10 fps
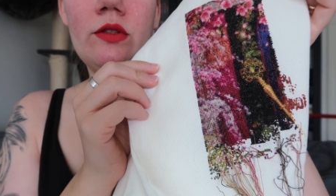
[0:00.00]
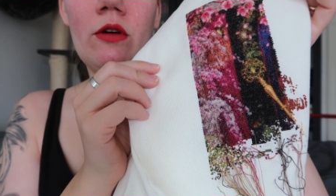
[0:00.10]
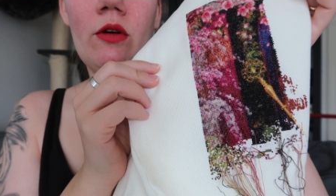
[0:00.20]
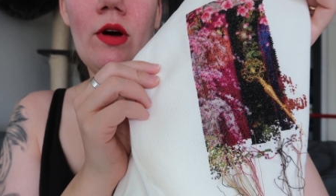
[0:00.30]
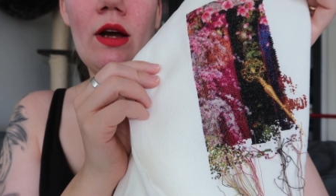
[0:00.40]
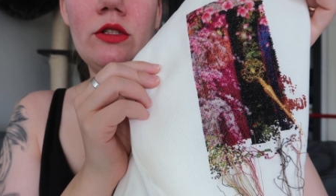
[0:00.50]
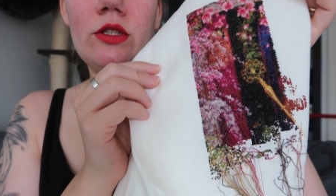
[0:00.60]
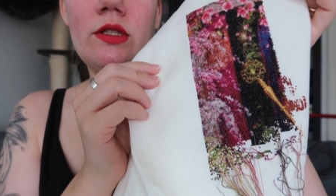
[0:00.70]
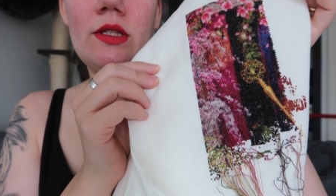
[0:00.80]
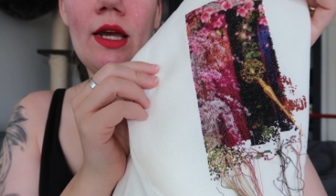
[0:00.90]
so I
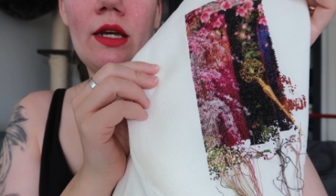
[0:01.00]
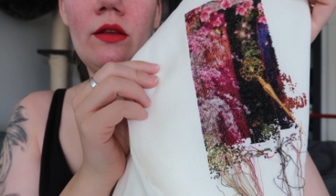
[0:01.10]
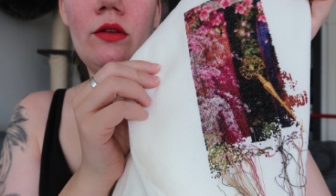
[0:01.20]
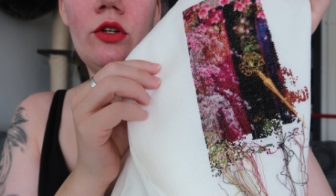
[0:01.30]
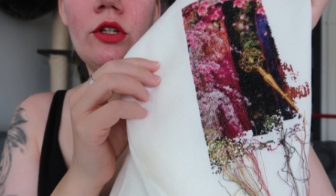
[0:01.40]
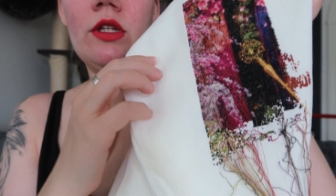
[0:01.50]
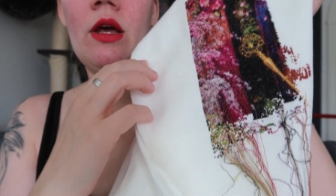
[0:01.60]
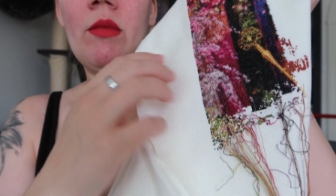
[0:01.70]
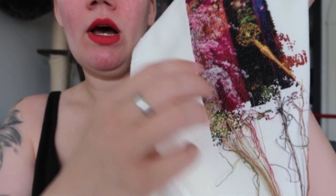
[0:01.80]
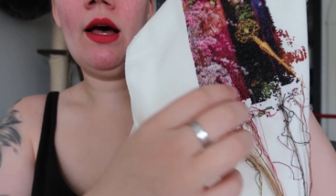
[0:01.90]
just take, took
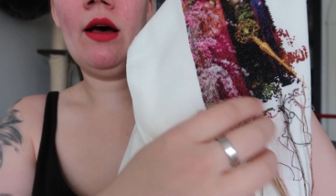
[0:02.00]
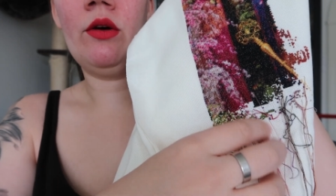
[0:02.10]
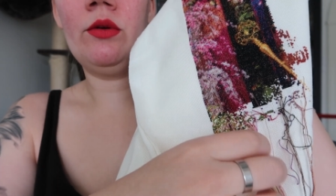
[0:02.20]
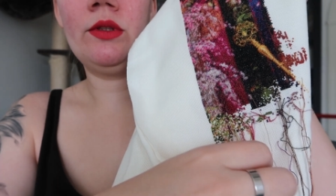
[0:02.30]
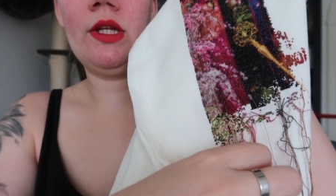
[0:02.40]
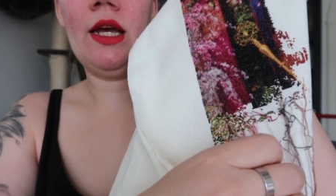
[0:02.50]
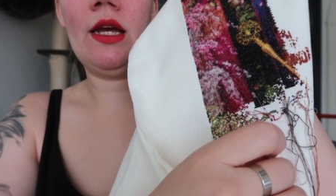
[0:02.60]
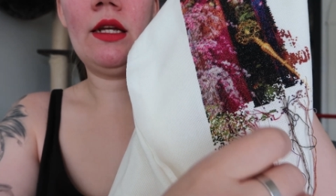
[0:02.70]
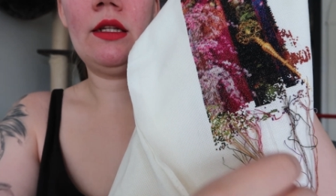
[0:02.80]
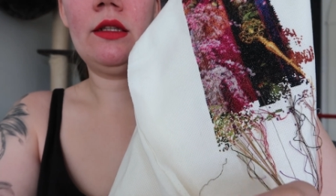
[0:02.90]
them out
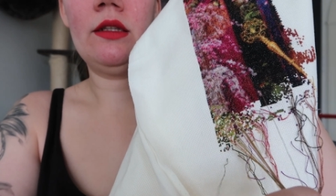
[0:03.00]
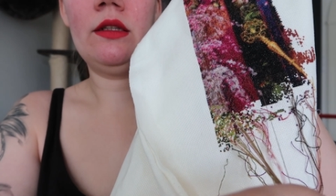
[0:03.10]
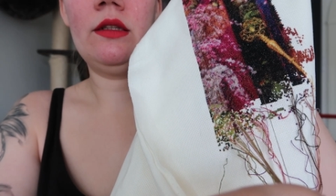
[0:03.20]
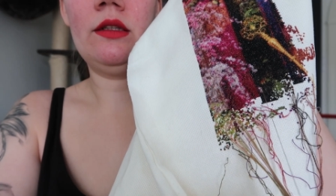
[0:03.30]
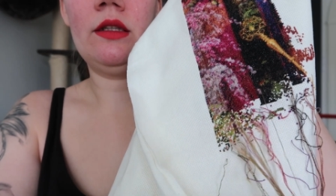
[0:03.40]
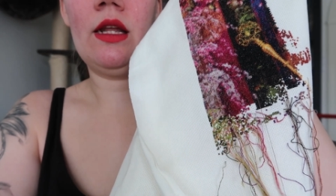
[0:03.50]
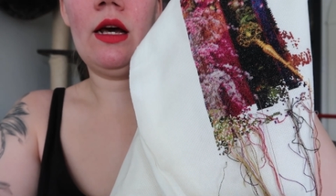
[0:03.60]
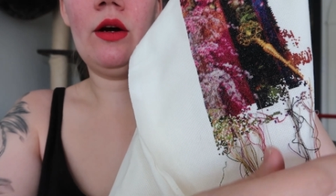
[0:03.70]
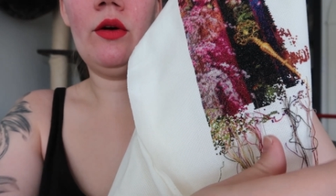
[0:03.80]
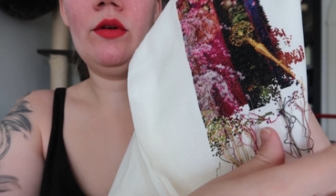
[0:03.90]
and
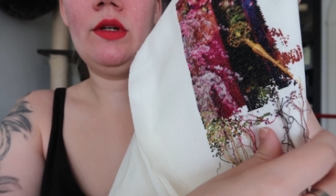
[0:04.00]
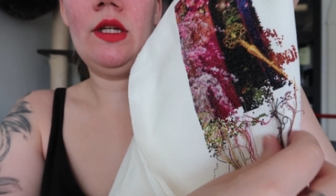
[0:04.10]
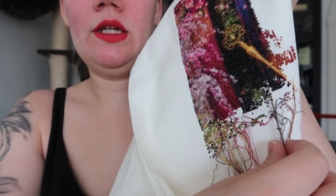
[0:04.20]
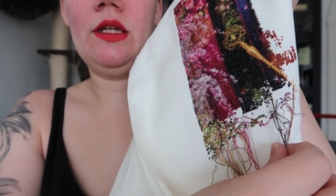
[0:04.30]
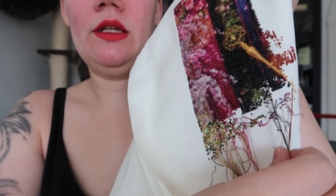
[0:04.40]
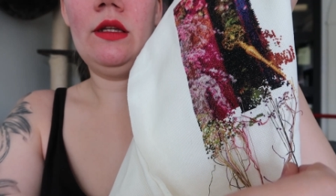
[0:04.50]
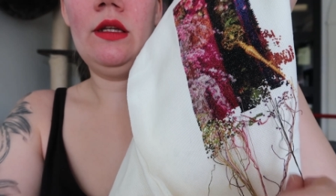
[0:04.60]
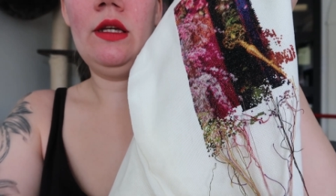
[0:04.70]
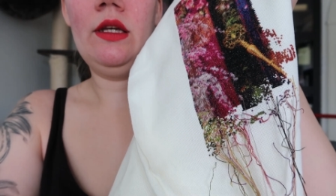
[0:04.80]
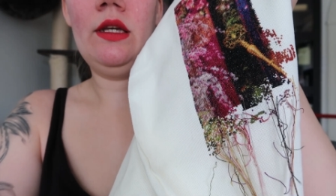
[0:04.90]
now
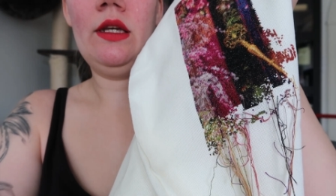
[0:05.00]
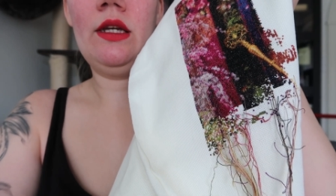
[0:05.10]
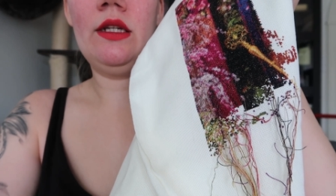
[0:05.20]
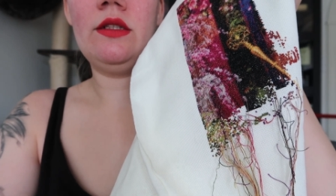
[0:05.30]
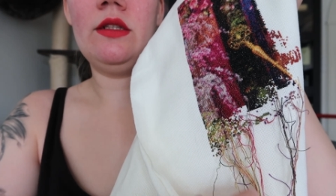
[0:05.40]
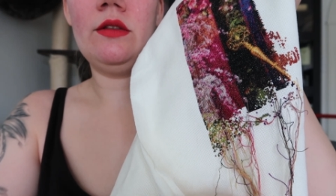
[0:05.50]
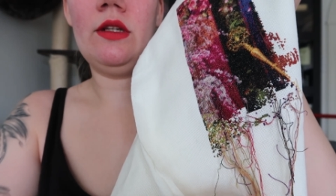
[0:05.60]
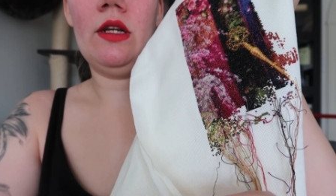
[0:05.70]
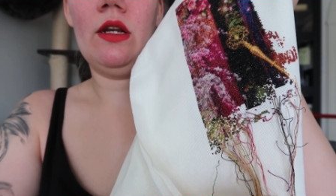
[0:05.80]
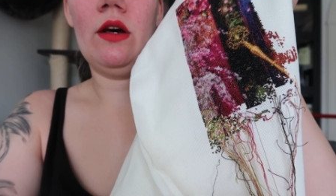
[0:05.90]
it's not
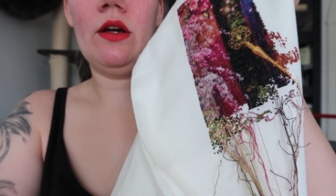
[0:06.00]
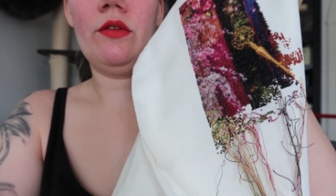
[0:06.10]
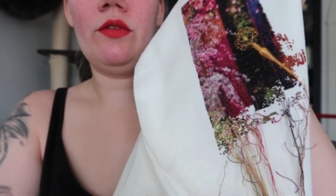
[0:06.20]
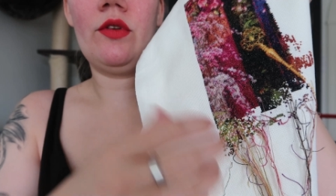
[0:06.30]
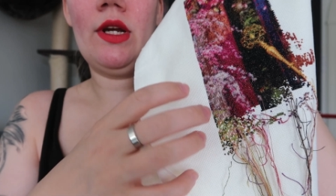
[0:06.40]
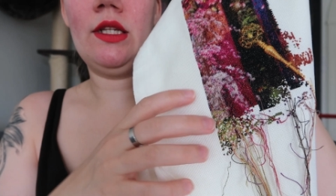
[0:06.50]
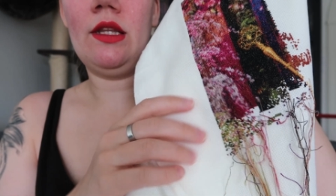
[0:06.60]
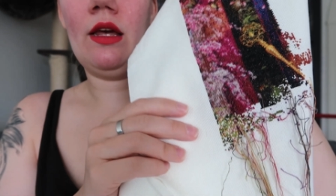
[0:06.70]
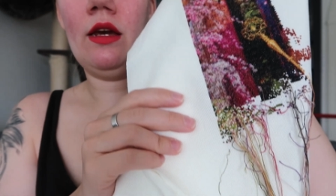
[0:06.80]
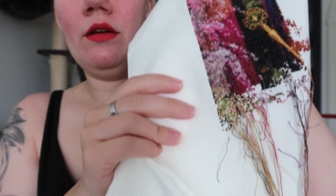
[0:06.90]
a lot of thread
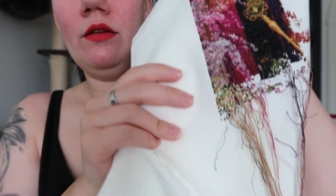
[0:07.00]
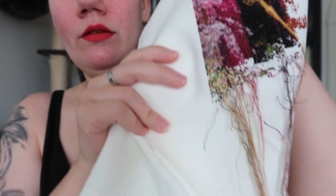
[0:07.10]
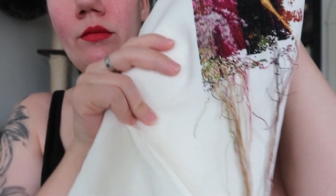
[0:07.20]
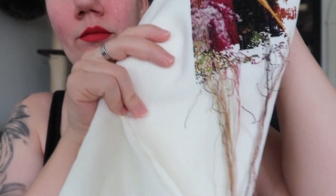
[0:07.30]
there